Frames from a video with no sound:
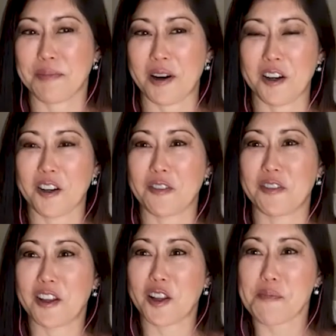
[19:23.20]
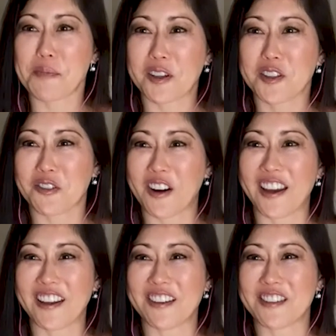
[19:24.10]
part of the Olympics,
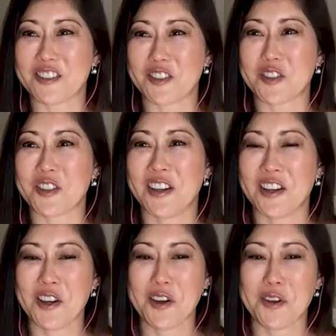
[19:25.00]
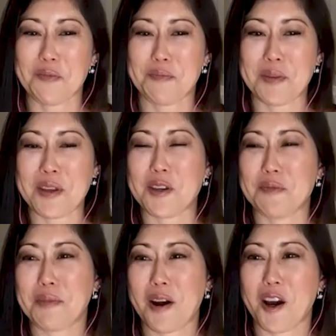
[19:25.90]
right? It's just
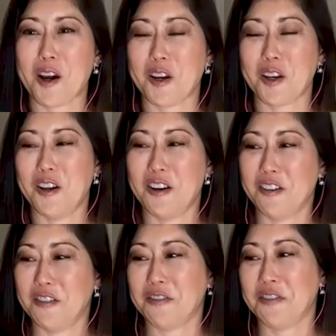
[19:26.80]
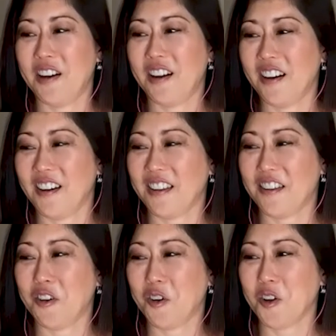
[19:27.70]
being part of the
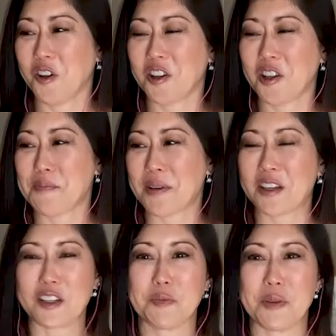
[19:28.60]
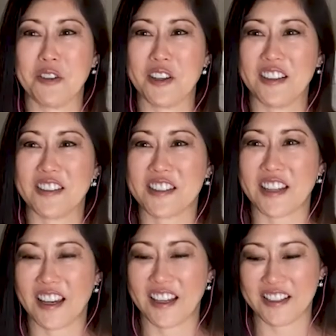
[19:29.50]
whole Olympic experience.
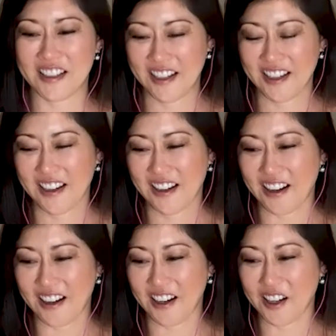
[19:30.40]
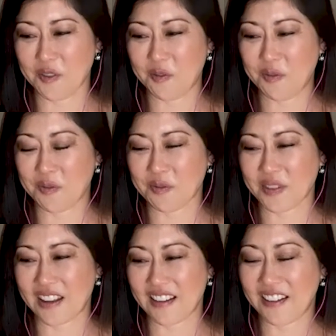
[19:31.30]
And
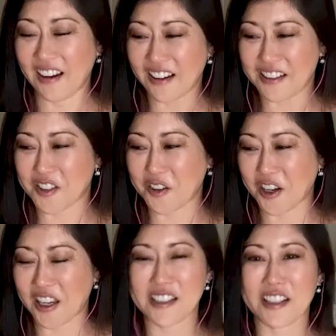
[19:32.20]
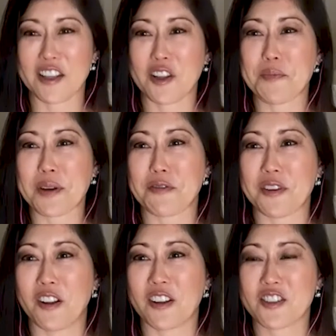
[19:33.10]
so I got to the Olympic
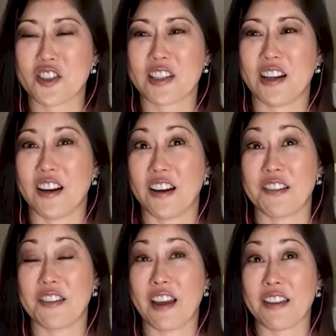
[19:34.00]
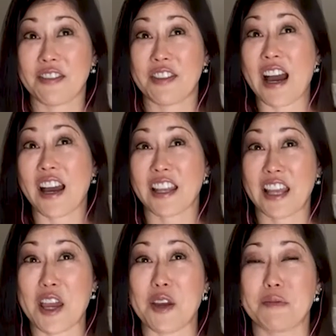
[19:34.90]
Village. At that
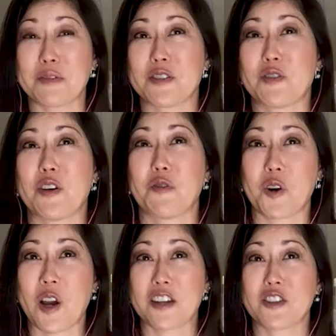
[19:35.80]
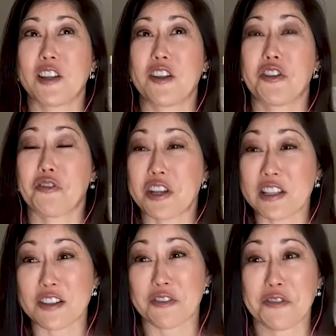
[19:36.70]
games, there were actually 3
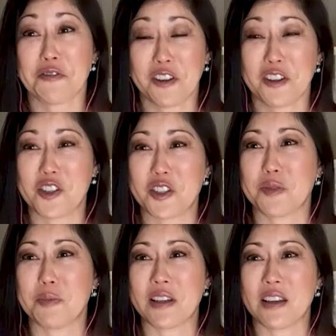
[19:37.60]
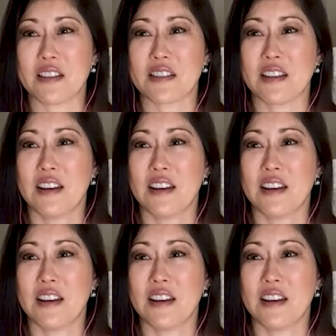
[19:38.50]
different villages because